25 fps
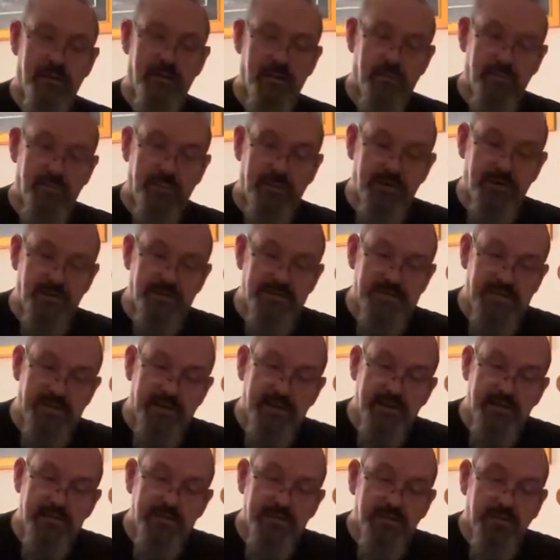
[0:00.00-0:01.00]

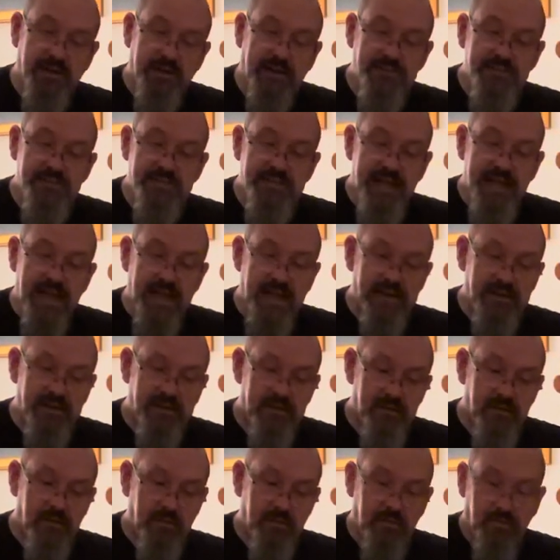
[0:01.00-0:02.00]
Percy scratched his head
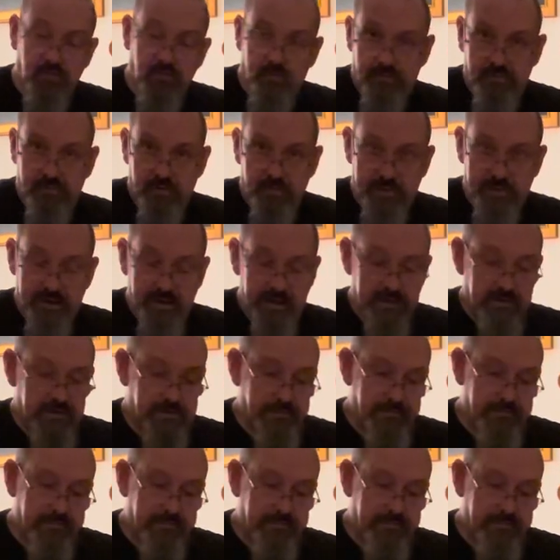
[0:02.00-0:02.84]
and thought for a minute.